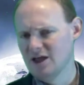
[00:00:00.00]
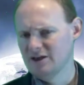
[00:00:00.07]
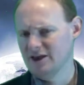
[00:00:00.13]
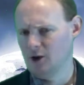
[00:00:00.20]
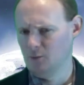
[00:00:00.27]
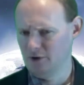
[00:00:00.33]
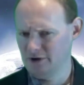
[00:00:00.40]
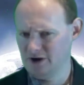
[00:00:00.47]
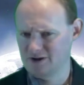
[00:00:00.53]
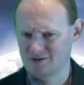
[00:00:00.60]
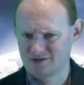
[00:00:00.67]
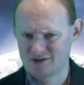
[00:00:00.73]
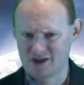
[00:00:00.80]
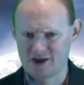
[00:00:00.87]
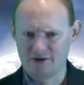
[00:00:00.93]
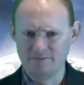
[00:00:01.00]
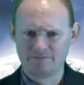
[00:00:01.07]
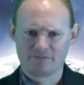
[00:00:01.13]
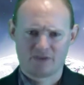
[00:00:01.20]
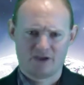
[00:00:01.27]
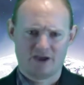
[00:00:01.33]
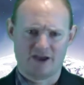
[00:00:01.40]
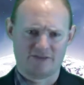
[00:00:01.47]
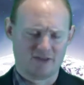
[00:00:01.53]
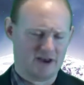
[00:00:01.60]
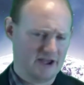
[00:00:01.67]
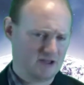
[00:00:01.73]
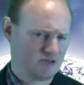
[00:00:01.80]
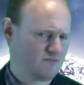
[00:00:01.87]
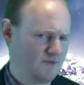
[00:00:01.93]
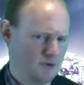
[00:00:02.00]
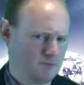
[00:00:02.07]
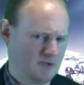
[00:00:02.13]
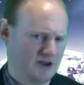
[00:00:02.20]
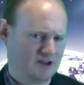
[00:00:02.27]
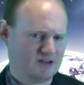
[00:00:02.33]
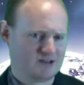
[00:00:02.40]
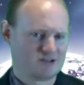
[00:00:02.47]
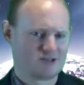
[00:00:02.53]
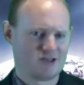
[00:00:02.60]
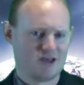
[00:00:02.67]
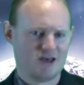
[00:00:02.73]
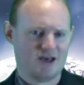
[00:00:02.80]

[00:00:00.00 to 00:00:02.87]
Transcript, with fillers: Now, we're going to see in the next few minutes